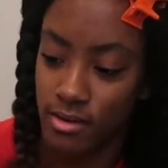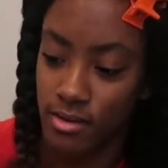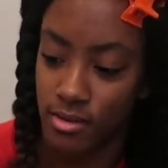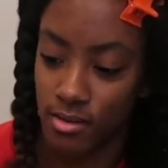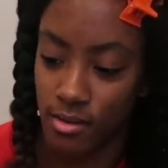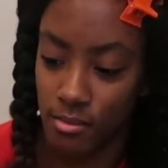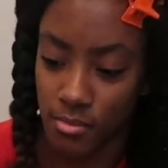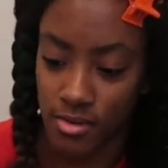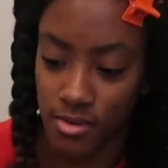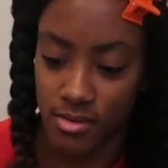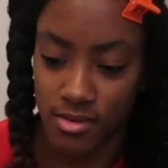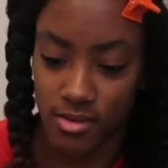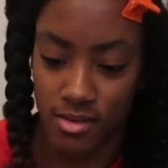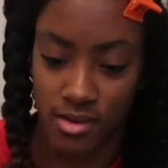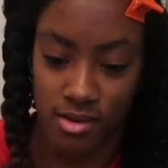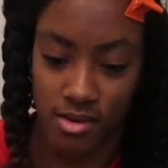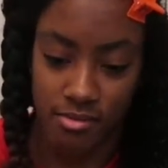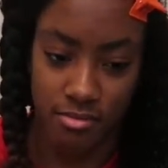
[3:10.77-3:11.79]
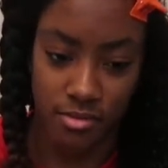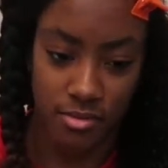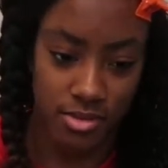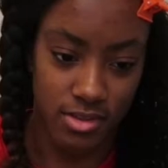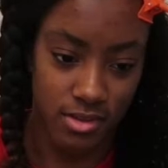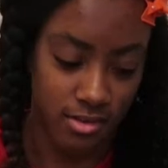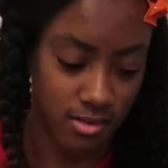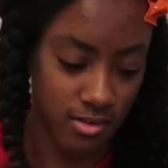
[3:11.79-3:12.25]
So I'm going to start off with
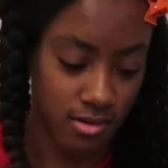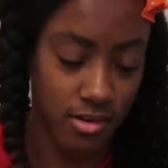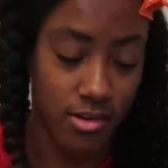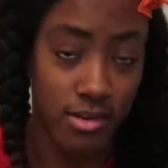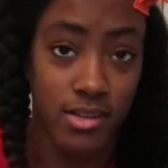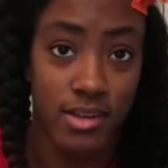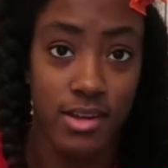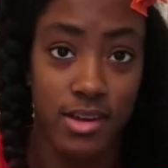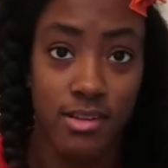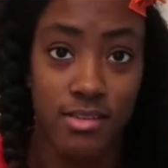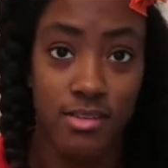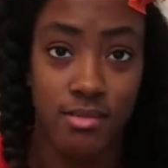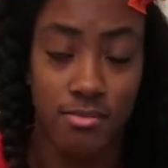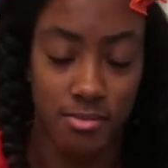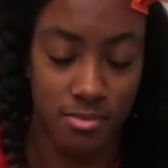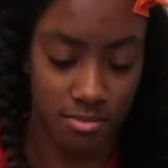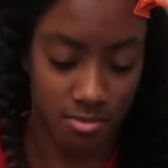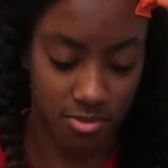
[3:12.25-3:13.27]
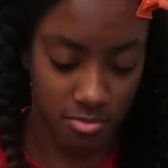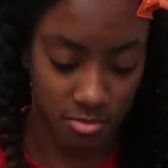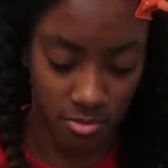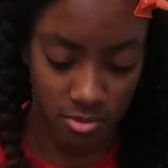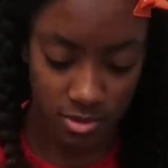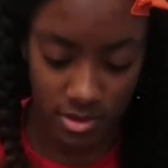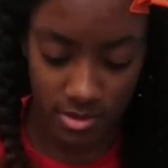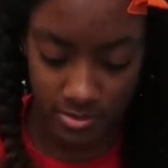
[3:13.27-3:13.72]
this curl enhancement
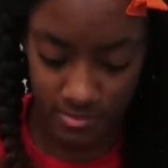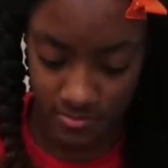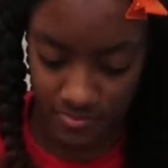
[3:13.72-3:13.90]
smoothie.